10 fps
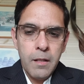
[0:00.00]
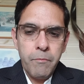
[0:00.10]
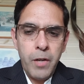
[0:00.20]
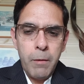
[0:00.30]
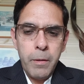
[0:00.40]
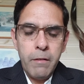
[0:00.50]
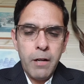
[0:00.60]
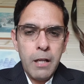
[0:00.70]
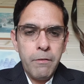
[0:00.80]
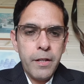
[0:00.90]
maybe
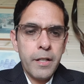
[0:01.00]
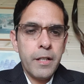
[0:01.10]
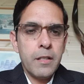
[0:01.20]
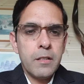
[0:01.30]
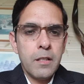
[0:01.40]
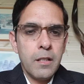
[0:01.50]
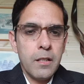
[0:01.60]
while we are here,